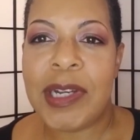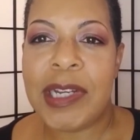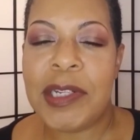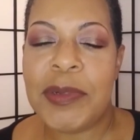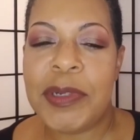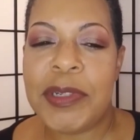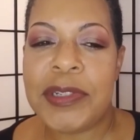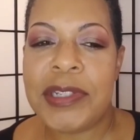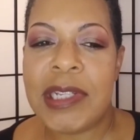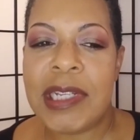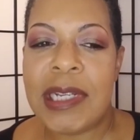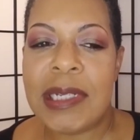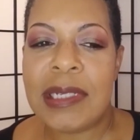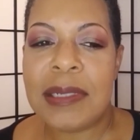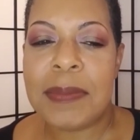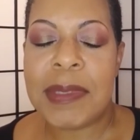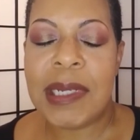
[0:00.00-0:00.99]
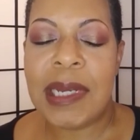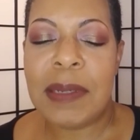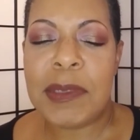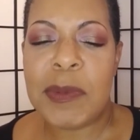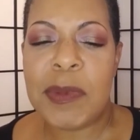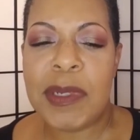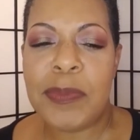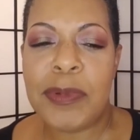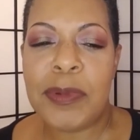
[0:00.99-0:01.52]
I do understand
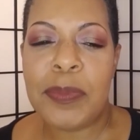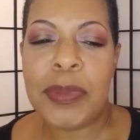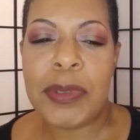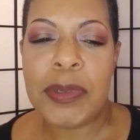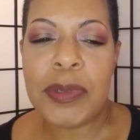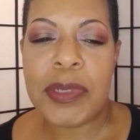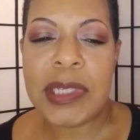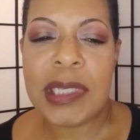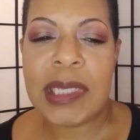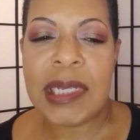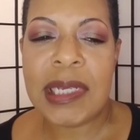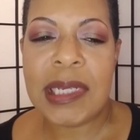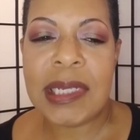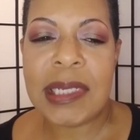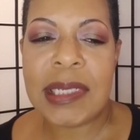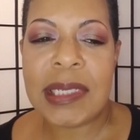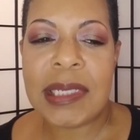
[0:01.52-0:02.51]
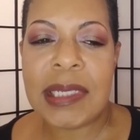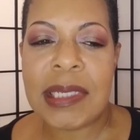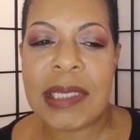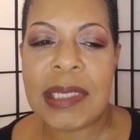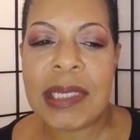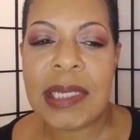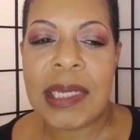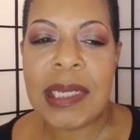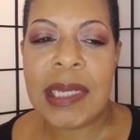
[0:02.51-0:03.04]
sometimes people post things
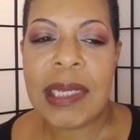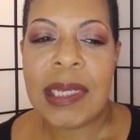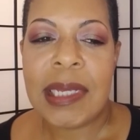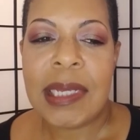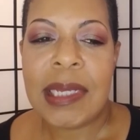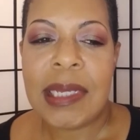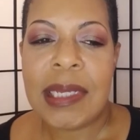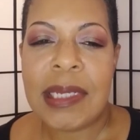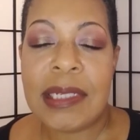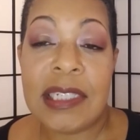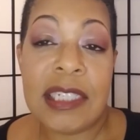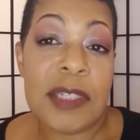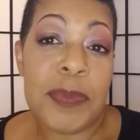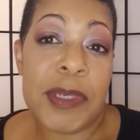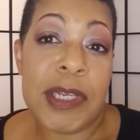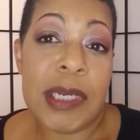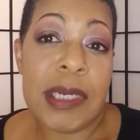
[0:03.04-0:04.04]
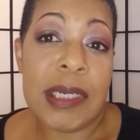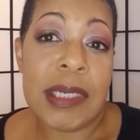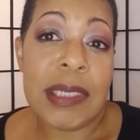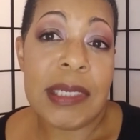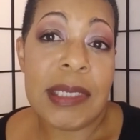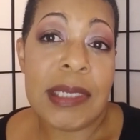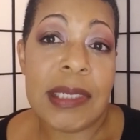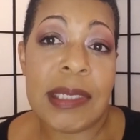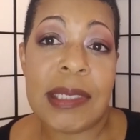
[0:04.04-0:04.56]
just
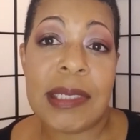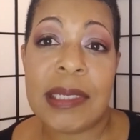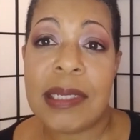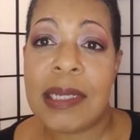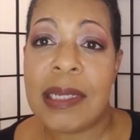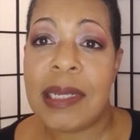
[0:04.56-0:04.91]
because,